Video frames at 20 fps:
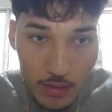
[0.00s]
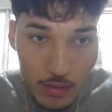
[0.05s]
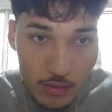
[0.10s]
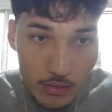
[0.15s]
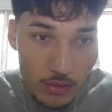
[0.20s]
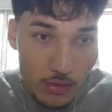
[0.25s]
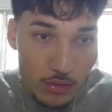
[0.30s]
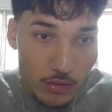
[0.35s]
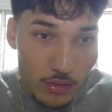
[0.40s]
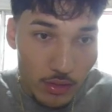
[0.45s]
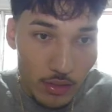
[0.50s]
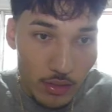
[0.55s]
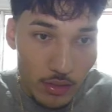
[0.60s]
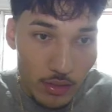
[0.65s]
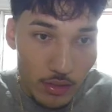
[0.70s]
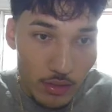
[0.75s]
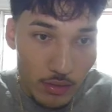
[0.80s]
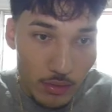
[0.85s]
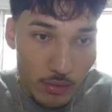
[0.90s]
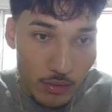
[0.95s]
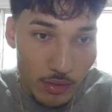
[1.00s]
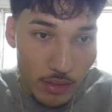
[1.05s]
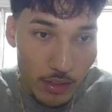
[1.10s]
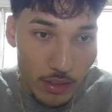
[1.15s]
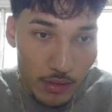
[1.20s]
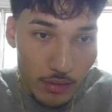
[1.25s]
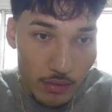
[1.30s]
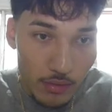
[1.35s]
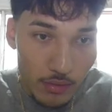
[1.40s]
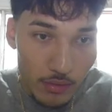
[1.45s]
So I was like,
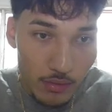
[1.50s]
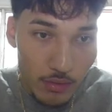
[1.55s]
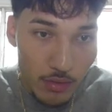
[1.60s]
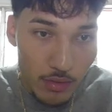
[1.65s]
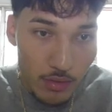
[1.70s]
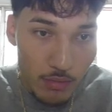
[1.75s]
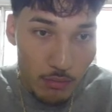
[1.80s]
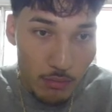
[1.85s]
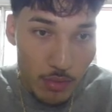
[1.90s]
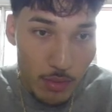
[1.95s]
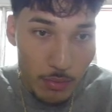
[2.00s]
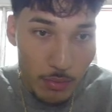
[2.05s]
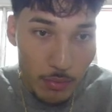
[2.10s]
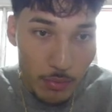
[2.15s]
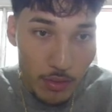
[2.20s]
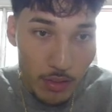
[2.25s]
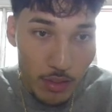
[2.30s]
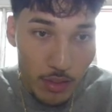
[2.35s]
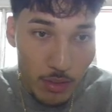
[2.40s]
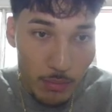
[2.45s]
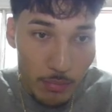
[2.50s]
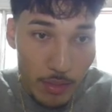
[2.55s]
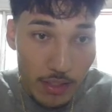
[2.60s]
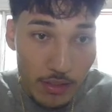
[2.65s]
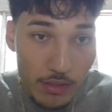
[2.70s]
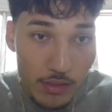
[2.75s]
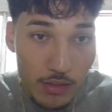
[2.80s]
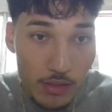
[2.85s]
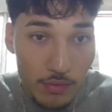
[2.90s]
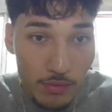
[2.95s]
okay, maybe we can come back
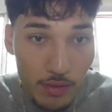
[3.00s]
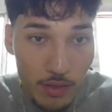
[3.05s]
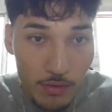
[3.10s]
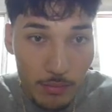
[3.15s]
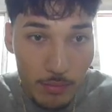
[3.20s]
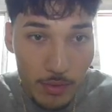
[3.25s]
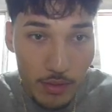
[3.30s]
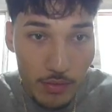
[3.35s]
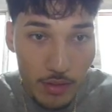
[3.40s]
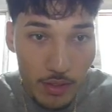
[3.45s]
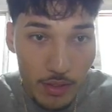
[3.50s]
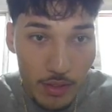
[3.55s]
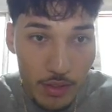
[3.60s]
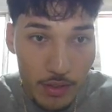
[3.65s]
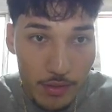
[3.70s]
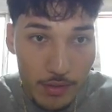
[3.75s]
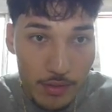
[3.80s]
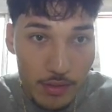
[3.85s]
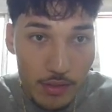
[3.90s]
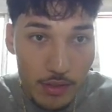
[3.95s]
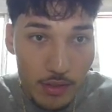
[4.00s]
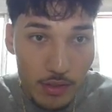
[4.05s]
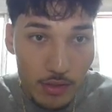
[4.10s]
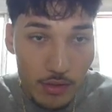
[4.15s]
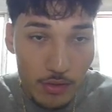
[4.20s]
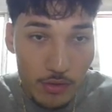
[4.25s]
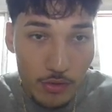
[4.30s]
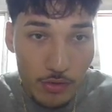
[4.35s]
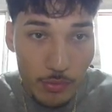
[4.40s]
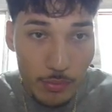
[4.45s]
to this 5-minute right here,
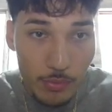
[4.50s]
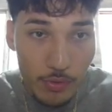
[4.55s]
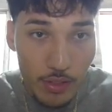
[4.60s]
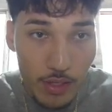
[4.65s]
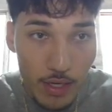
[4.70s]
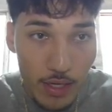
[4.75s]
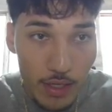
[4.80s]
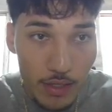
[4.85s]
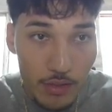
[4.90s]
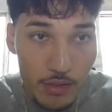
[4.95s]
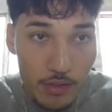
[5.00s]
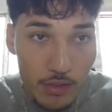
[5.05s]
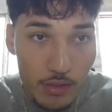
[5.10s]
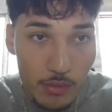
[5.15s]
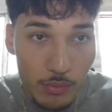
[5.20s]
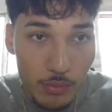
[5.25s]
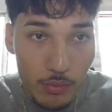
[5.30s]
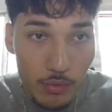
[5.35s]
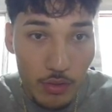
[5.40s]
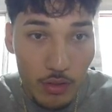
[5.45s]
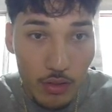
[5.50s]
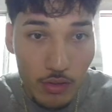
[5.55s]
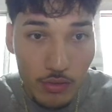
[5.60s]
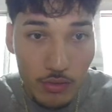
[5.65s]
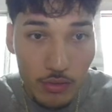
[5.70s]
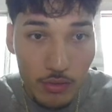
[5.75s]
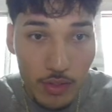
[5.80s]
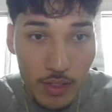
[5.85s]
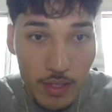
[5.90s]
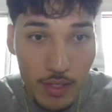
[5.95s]
distribute higher because we were
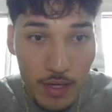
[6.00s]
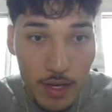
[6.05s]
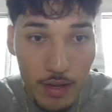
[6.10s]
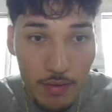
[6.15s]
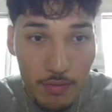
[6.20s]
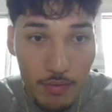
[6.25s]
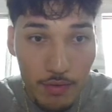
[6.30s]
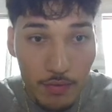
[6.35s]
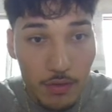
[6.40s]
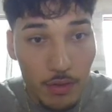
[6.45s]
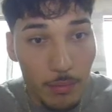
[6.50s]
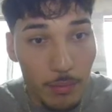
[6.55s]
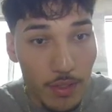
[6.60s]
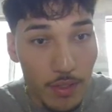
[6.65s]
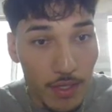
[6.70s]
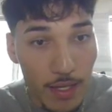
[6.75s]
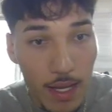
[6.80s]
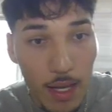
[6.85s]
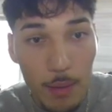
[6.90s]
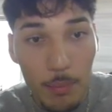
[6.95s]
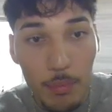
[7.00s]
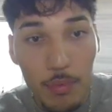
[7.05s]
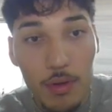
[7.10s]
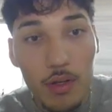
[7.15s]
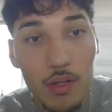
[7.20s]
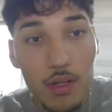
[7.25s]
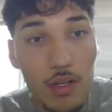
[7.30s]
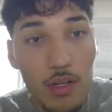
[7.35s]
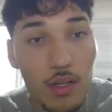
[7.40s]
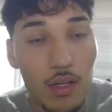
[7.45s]
also in a 15-minute gap
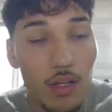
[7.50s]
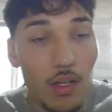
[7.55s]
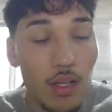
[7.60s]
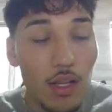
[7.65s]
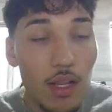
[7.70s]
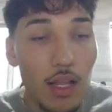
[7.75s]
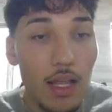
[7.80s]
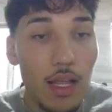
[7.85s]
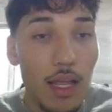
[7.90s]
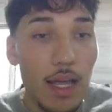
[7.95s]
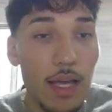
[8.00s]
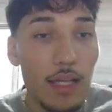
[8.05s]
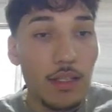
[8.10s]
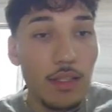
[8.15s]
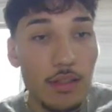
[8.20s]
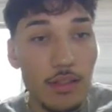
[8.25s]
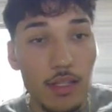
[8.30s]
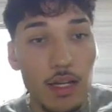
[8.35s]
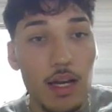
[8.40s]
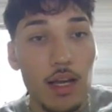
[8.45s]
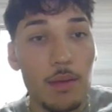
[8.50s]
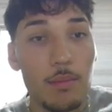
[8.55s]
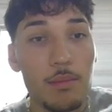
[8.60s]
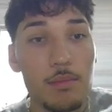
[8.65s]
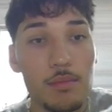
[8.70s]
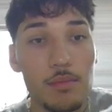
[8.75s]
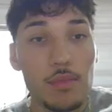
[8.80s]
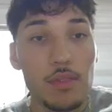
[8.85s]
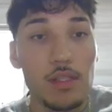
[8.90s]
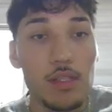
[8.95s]
at the time.
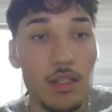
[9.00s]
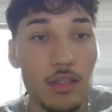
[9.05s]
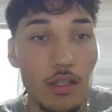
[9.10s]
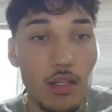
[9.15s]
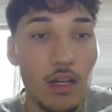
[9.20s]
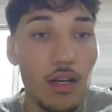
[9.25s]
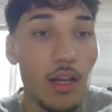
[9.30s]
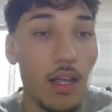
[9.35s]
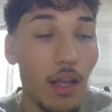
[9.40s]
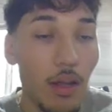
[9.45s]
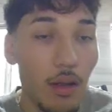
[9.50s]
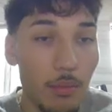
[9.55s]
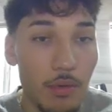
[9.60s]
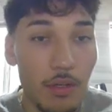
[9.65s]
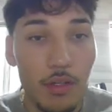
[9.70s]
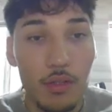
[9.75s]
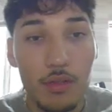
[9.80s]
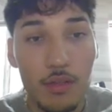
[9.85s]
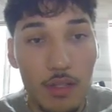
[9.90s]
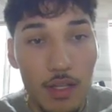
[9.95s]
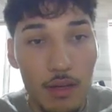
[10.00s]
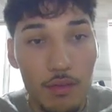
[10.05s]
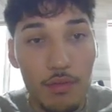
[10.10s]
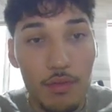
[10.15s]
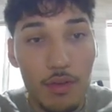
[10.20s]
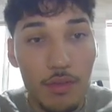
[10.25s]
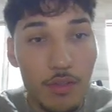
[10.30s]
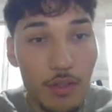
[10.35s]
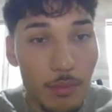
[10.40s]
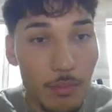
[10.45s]
I was like, okay, I'm going to use that
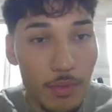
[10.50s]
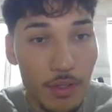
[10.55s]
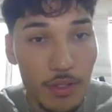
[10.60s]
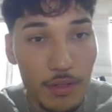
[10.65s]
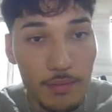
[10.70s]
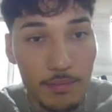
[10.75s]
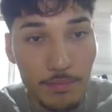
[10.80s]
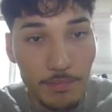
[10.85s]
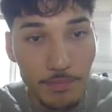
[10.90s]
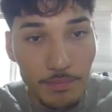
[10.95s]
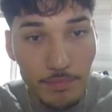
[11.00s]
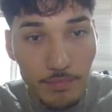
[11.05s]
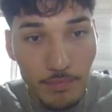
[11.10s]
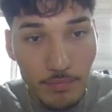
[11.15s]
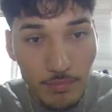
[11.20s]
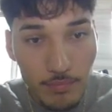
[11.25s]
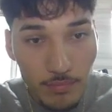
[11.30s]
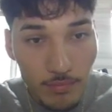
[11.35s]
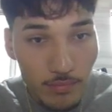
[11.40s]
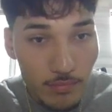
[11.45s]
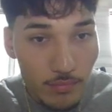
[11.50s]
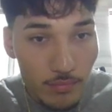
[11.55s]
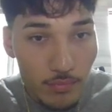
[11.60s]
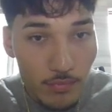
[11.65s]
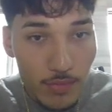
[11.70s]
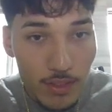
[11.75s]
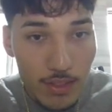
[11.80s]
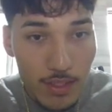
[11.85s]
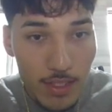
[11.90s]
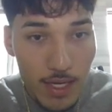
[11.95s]
15-minute
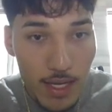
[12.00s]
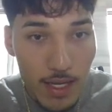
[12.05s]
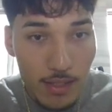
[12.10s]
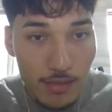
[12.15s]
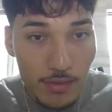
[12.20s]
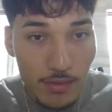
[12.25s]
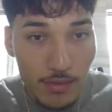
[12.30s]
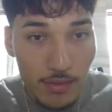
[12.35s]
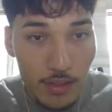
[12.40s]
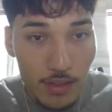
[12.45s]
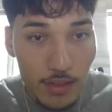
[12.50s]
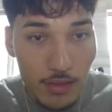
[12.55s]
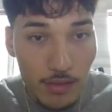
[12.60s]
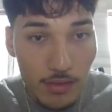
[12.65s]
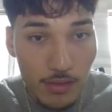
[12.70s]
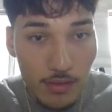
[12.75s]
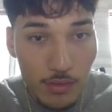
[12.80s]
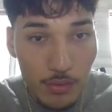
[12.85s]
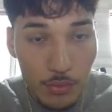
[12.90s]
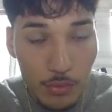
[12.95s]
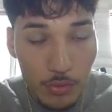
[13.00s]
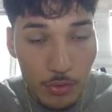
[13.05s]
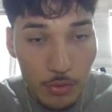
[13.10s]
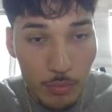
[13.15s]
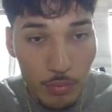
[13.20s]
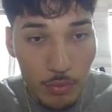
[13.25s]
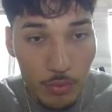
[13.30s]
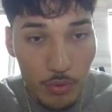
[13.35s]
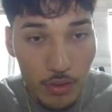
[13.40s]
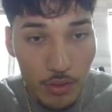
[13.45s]
as us to
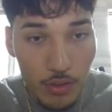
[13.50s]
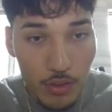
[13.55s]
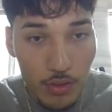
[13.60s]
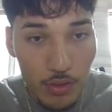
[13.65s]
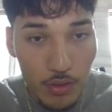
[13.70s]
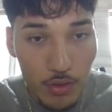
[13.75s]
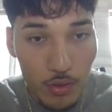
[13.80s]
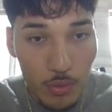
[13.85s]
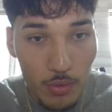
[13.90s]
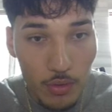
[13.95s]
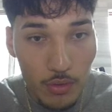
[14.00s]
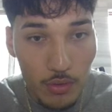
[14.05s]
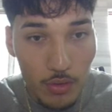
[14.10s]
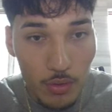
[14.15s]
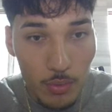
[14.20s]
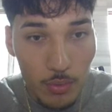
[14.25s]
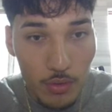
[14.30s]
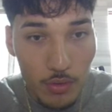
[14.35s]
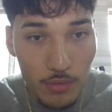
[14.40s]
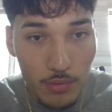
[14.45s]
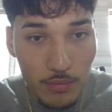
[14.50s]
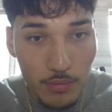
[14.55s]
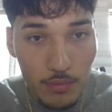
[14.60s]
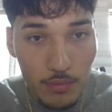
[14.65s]
support going lower.